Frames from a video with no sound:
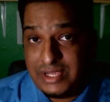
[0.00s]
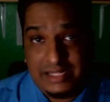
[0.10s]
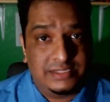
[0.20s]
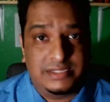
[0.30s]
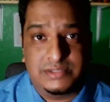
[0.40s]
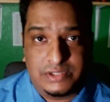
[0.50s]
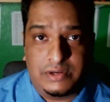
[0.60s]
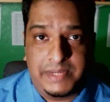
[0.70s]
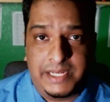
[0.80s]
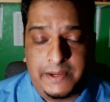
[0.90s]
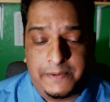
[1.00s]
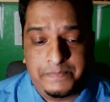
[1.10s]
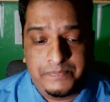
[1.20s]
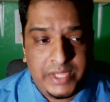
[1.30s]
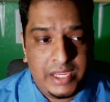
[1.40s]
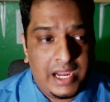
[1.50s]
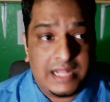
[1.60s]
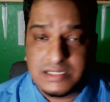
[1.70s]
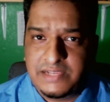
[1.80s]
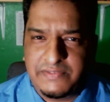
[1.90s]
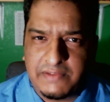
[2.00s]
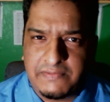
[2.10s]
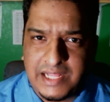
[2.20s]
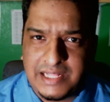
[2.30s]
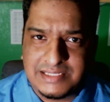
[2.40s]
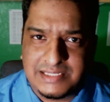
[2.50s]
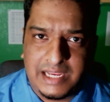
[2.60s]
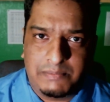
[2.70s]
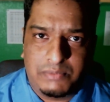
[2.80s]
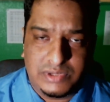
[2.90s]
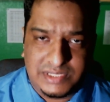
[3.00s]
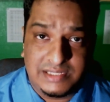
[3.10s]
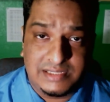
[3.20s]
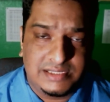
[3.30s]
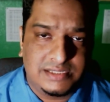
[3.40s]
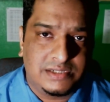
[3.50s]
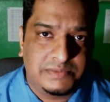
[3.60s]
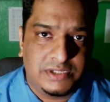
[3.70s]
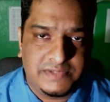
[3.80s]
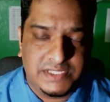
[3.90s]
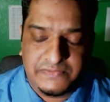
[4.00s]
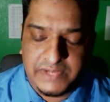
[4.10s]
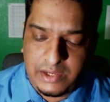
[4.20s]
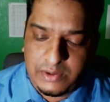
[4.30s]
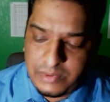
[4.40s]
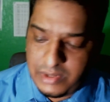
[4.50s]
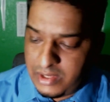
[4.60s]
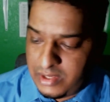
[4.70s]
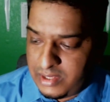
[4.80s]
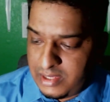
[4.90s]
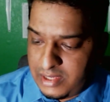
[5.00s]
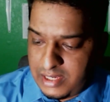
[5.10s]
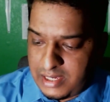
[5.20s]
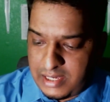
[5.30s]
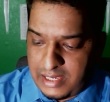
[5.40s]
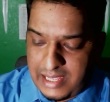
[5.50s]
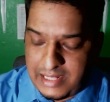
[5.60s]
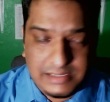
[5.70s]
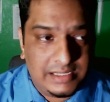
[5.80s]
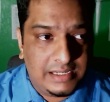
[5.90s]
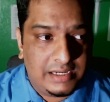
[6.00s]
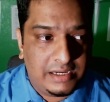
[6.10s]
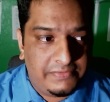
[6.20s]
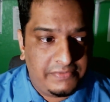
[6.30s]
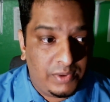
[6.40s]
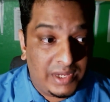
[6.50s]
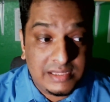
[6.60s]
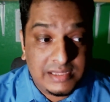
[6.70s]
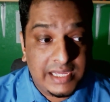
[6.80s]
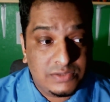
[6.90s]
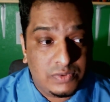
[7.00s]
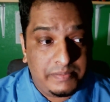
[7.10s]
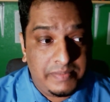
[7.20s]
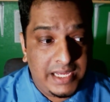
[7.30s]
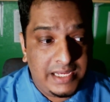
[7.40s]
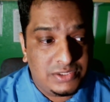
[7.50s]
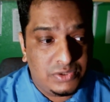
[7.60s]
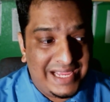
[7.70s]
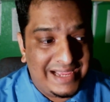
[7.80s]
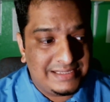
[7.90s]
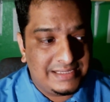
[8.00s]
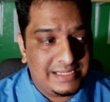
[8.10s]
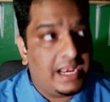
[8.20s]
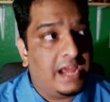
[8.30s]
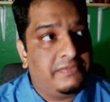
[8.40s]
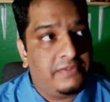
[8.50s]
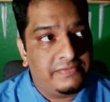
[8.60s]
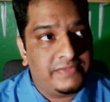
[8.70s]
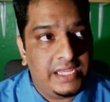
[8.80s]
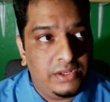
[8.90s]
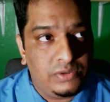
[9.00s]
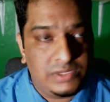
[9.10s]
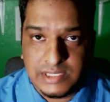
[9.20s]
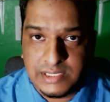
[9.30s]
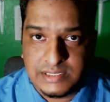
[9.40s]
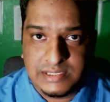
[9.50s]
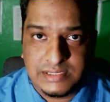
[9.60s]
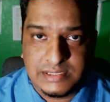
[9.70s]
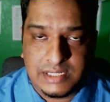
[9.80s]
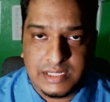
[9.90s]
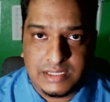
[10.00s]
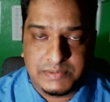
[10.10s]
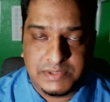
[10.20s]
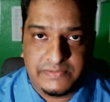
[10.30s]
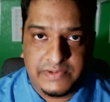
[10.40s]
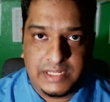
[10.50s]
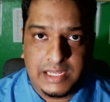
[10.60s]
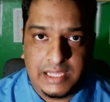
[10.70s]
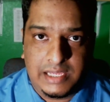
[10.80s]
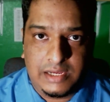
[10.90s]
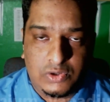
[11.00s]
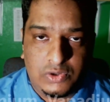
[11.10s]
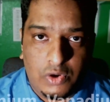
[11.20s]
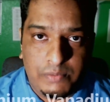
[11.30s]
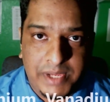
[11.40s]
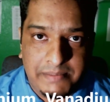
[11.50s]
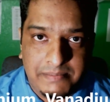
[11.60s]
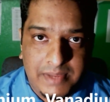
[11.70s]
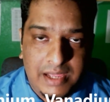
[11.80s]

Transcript: your insulin is going to be down. I'll see if I can find that study and post it in the description of this video. A few other things would be to get enough of the nutrients, specifically chromium,